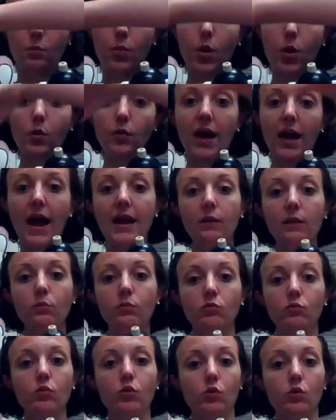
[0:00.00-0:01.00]
both
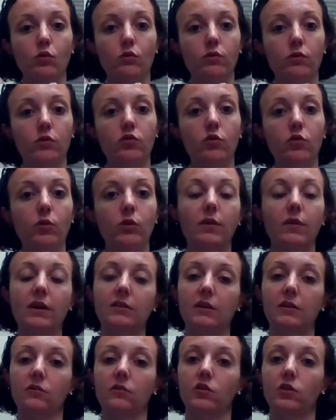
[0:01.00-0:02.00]
atoms move, so we write
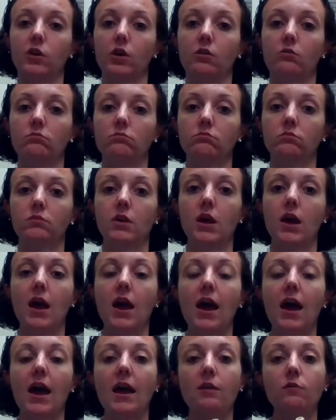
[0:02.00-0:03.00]
down 0.
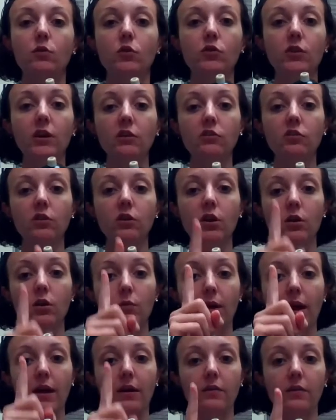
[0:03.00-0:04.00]
And rotation
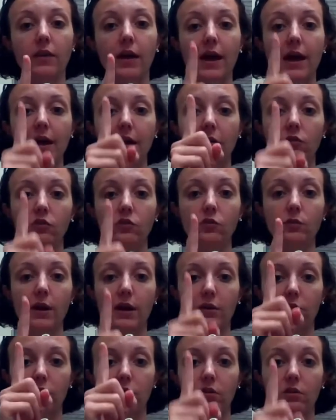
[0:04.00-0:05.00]
around the x
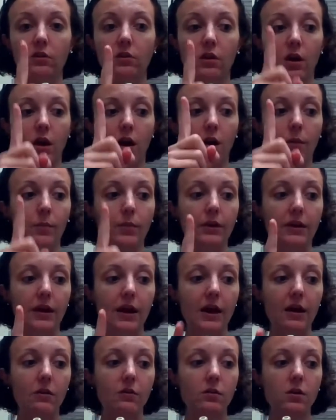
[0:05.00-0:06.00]
direction, up and
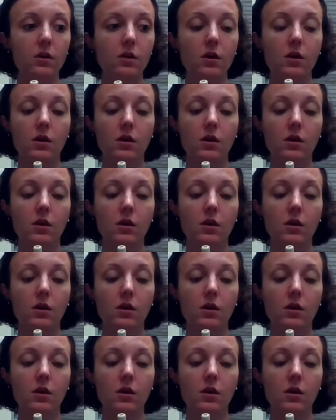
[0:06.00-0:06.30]
down,